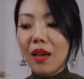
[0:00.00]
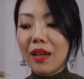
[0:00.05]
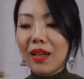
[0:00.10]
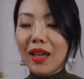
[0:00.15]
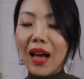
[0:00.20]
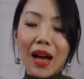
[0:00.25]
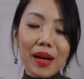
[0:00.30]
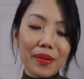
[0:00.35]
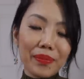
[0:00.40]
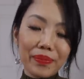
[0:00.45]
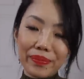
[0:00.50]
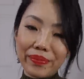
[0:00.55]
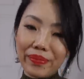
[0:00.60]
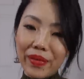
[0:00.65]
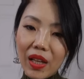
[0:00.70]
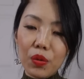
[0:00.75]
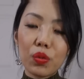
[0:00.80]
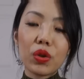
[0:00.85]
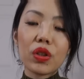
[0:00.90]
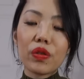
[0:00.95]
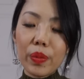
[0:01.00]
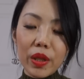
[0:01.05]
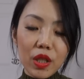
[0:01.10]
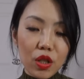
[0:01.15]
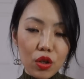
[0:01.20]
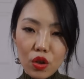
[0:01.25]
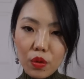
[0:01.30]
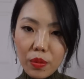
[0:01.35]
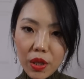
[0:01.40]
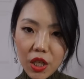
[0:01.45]
yeah, it would have been
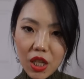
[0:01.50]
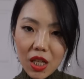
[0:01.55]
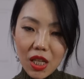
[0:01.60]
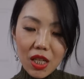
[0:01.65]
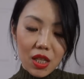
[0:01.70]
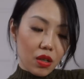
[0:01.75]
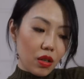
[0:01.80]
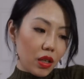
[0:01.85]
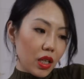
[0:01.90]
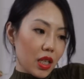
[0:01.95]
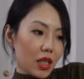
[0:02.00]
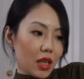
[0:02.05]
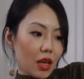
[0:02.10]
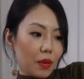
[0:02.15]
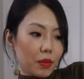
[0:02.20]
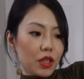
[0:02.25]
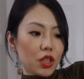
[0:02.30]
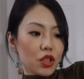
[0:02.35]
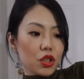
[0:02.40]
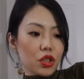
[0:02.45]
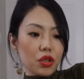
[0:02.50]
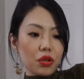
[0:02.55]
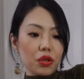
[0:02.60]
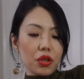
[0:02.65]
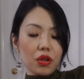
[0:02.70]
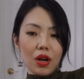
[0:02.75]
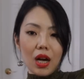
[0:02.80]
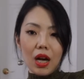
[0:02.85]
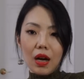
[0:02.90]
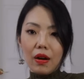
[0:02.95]
so much easier because I'm going to show
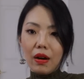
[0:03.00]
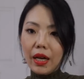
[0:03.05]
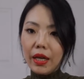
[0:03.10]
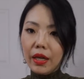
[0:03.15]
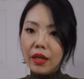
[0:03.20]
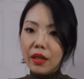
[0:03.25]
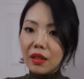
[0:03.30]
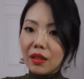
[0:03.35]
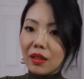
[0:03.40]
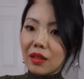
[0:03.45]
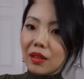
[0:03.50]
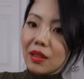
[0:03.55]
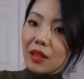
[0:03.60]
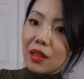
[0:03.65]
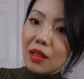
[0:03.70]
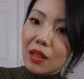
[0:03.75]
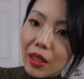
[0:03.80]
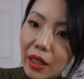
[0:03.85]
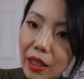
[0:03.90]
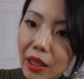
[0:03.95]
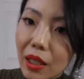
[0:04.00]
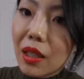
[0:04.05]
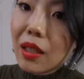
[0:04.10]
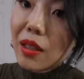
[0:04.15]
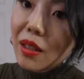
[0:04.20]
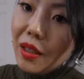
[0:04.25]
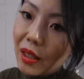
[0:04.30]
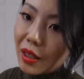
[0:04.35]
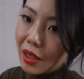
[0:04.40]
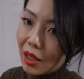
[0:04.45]
you how I, like,
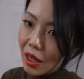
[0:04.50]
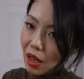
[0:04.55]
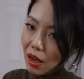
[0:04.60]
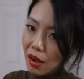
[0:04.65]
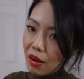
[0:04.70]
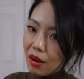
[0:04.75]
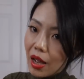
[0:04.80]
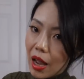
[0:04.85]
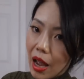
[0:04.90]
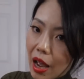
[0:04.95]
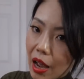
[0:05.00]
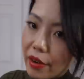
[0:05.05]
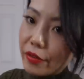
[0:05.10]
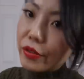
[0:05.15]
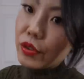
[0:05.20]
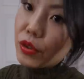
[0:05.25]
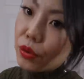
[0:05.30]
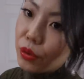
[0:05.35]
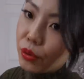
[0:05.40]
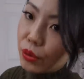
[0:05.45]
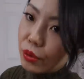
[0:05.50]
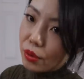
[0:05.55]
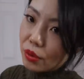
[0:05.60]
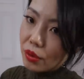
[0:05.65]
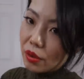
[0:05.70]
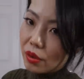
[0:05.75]
how I have to,